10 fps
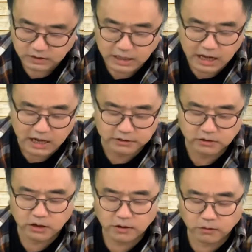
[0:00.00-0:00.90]
And
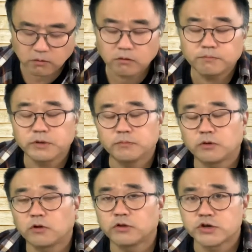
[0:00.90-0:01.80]
all people
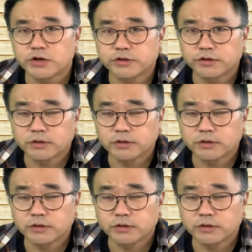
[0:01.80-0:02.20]
on earth